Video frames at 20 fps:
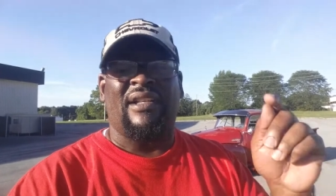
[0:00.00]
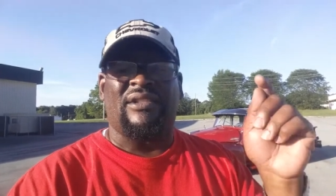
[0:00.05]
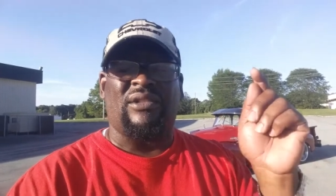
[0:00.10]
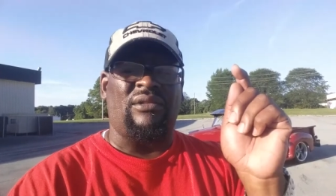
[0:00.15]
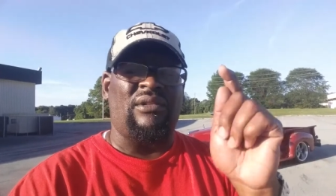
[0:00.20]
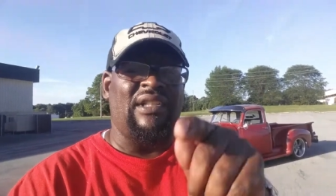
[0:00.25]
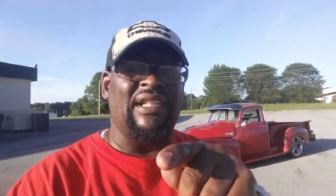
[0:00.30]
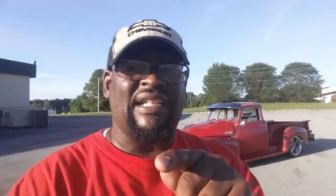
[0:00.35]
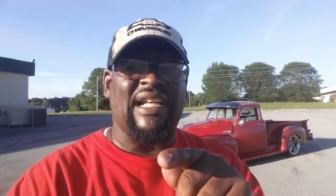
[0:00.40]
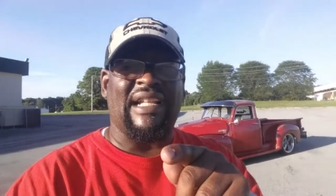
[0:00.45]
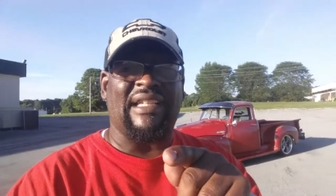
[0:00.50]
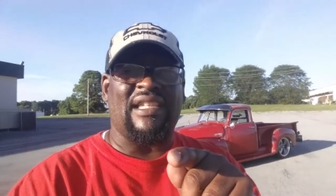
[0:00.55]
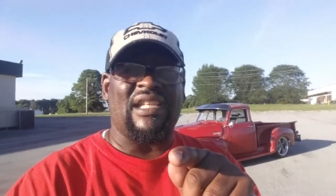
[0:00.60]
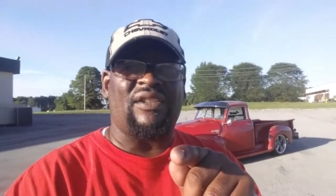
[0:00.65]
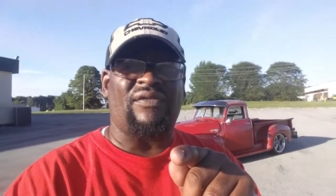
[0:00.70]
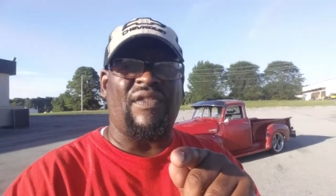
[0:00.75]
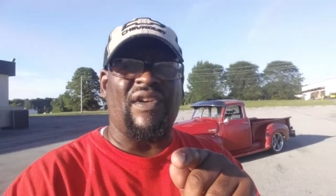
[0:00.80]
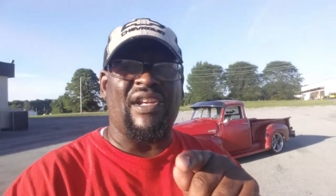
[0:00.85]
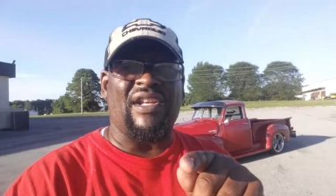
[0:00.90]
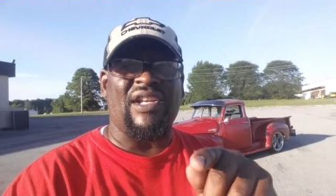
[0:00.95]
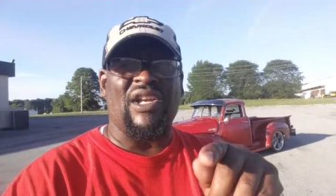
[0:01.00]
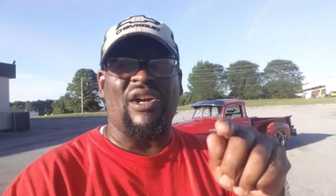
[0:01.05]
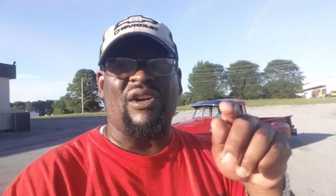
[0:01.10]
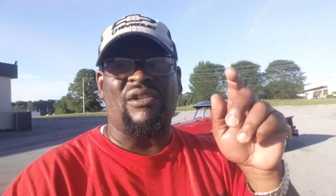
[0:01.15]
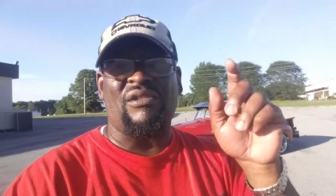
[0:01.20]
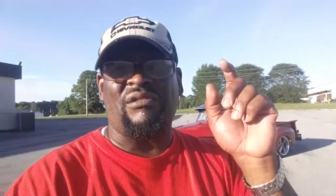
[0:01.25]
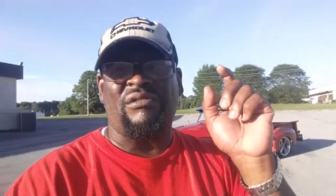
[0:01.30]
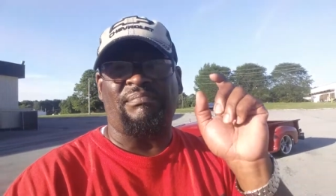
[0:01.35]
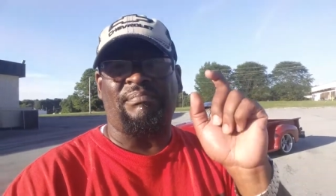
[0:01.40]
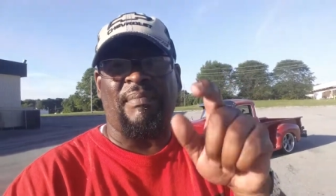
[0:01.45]
So look at this
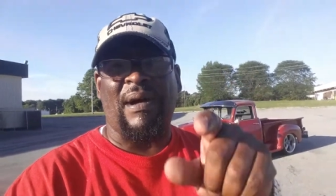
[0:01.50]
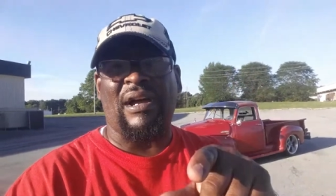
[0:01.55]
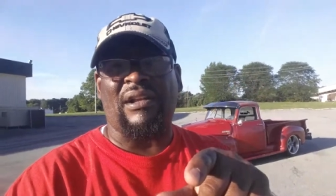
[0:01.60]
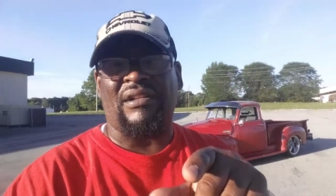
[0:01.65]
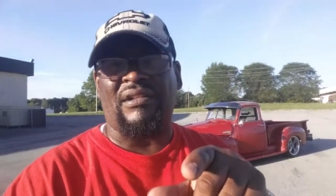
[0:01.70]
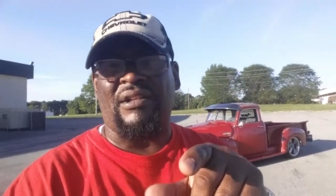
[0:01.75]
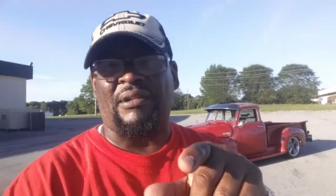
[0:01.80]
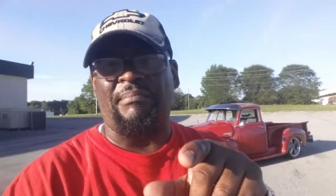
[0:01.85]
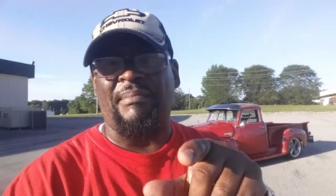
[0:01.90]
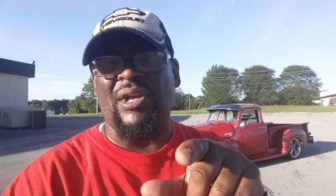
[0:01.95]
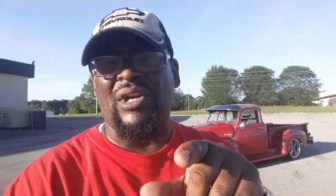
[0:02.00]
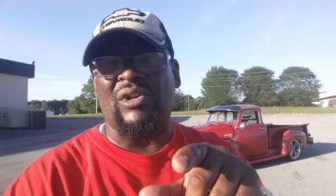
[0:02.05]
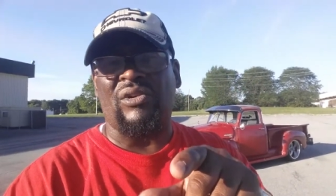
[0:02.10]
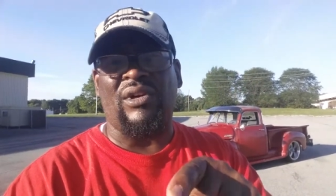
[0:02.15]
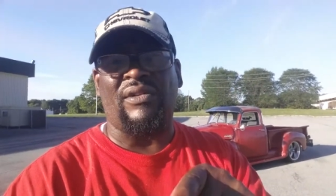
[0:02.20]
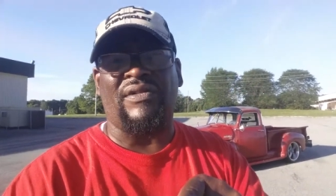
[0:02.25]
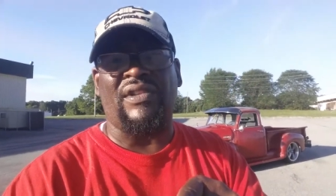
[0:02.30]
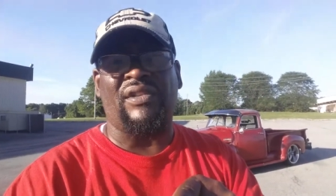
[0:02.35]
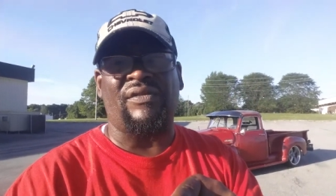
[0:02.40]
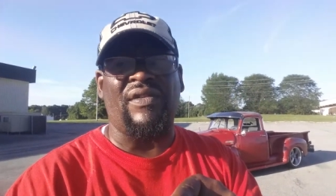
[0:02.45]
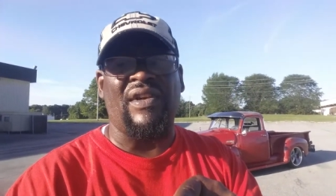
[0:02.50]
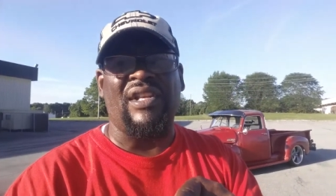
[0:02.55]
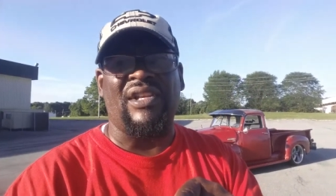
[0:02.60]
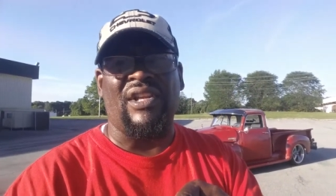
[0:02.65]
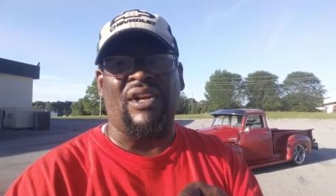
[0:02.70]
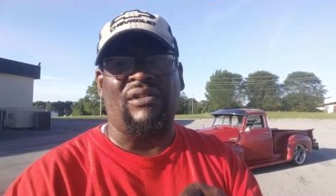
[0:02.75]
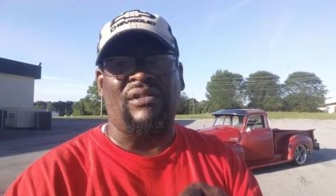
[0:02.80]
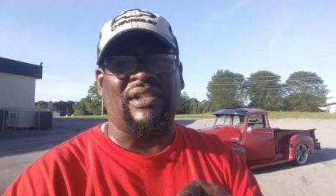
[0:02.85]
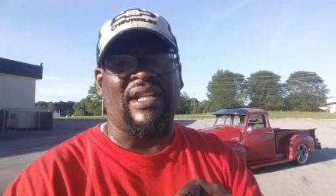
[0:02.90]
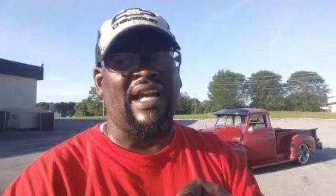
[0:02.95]
video, about in the middle of this
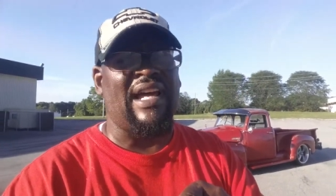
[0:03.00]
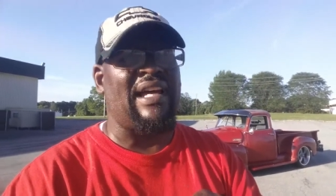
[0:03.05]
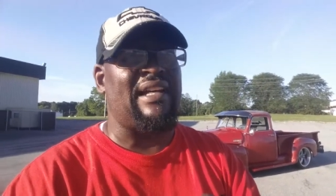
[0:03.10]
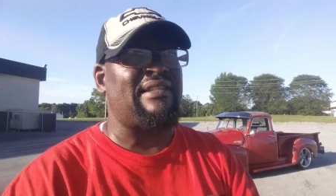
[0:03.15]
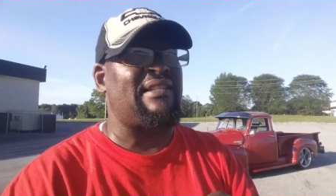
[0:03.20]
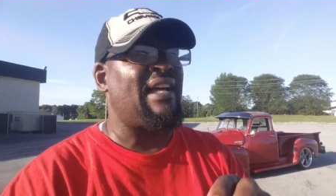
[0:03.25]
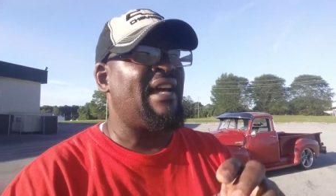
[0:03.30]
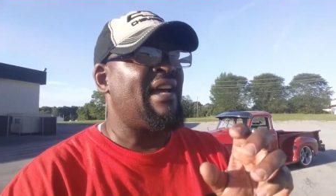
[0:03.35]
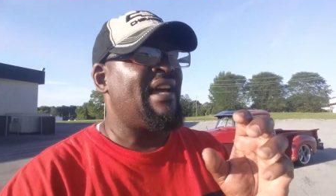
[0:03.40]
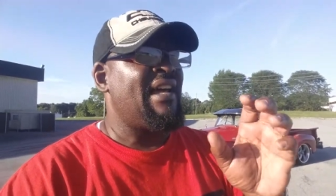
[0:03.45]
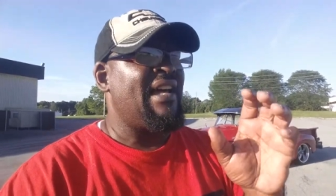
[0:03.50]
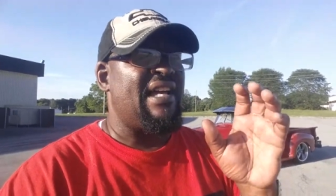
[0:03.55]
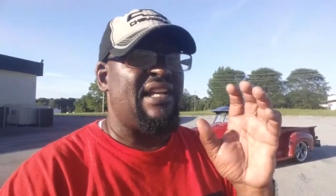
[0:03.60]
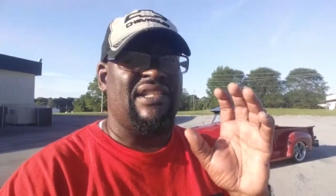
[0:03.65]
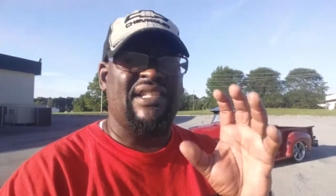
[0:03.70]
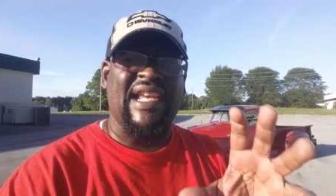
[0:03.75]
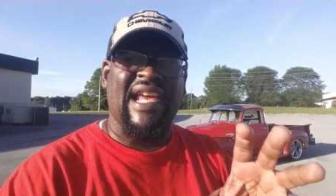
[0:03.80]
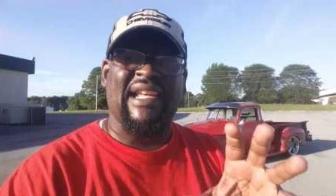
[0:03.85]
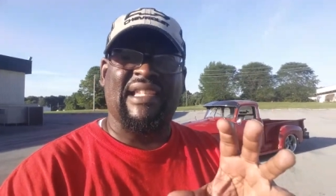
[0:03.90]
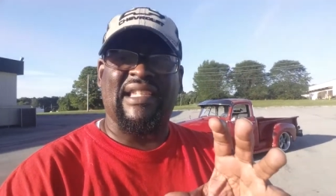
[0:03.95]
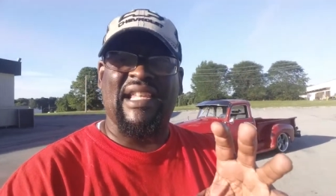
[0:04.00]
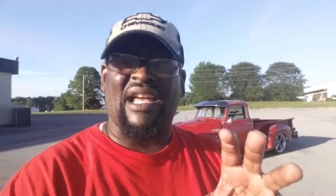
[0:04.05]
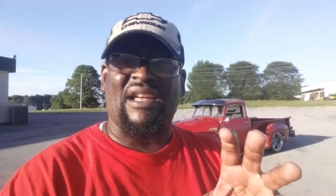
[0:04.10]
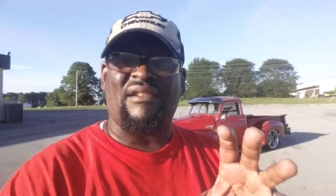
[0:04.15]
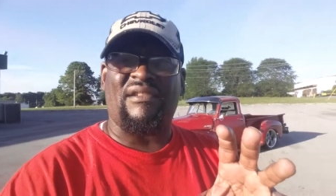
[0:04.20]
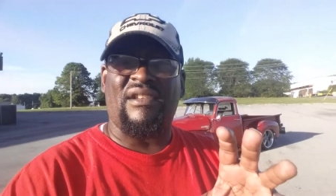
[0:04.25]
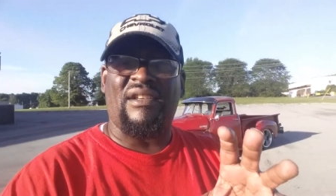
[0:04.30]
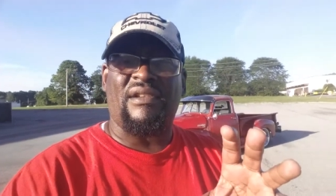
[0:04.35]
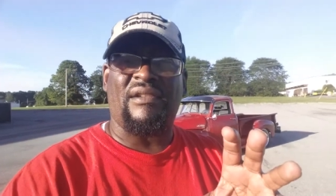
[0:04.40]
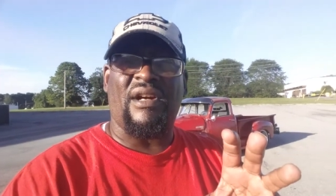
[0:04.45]
video, guys, and check
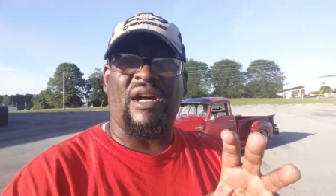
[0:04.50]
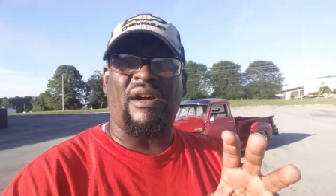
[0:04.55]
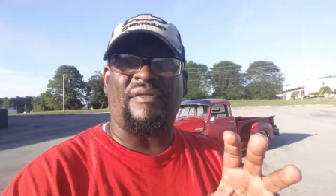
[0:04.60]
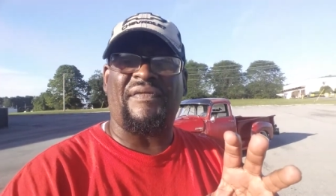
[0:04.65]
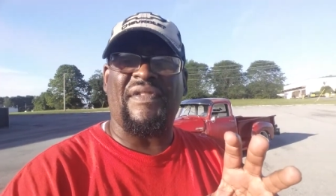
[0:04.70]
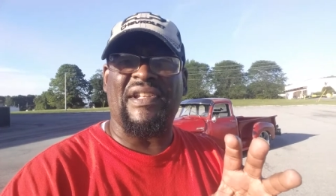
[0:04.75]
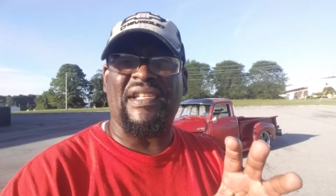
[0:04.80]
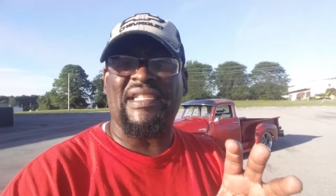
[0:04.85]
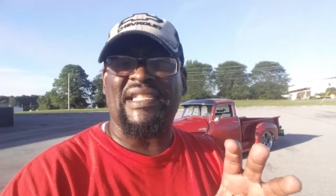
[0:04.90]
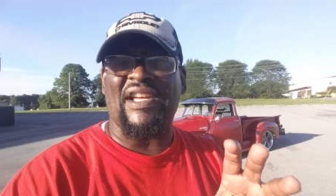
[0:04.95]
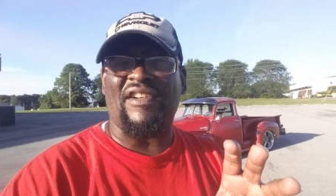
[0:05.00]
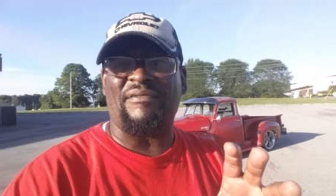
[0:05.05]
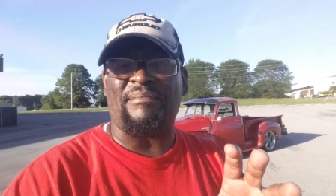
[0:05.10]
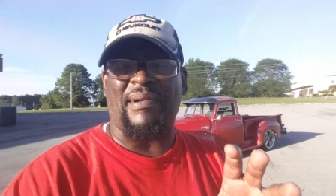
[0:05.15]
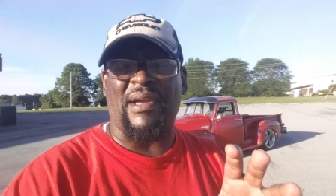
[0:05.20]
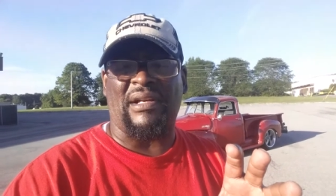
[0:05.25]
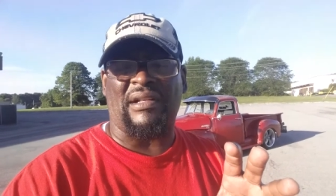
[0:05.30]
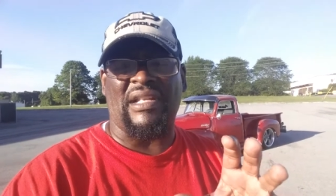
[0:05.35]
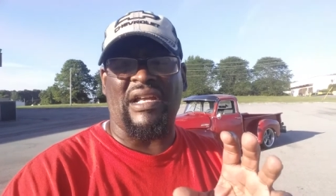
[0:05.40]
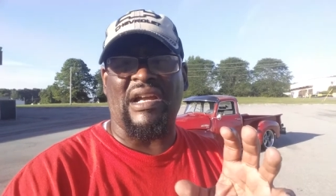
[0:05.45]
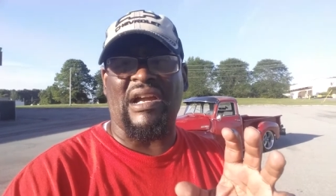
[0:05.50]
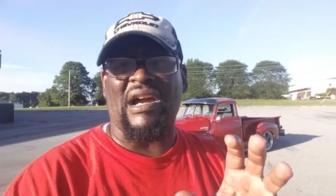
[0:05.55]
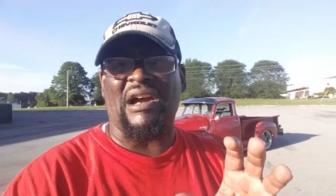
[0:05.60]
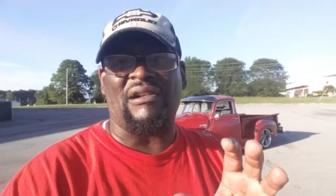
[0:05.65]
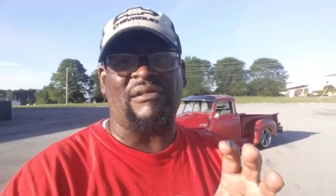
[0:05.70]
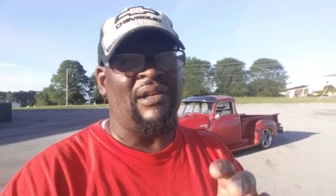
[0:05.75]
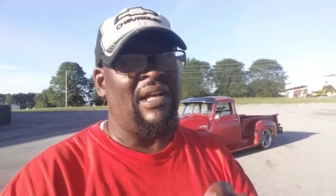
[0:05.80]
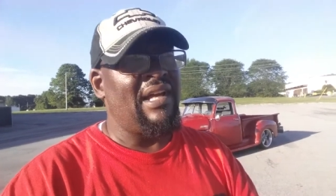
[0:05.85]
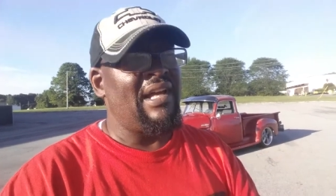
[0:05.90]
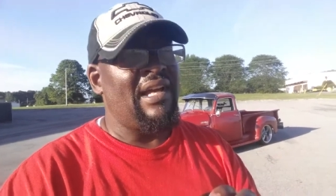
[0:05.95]
that 57 Bel Air
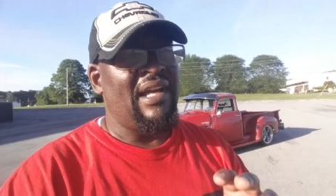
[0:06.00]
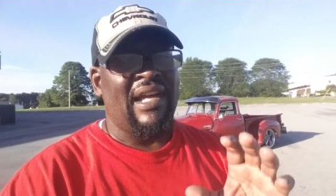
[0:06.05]
out.